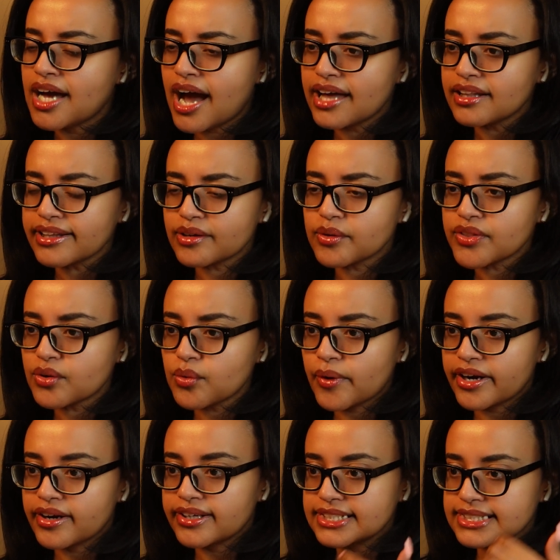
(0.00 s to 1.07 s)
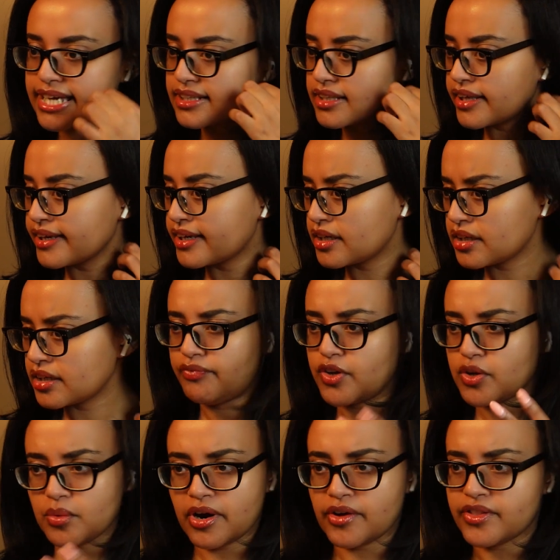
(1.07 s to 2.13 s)
I like what they're wearing. Is that like,
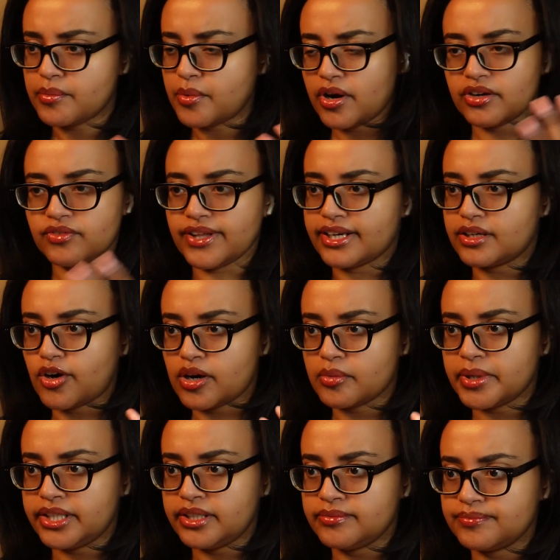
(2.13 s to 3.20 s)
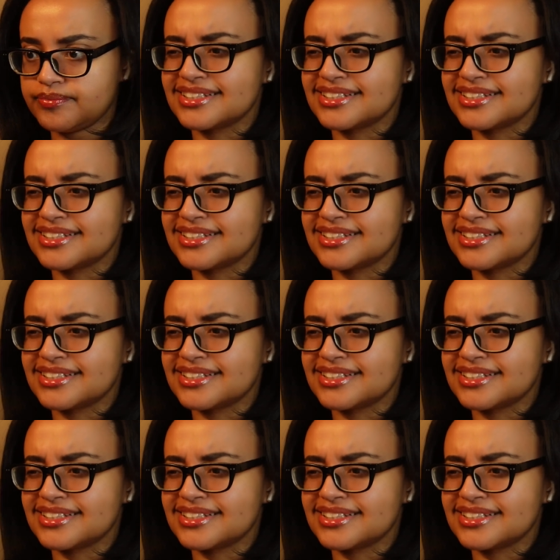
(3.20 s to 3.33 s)
are they part of like an army?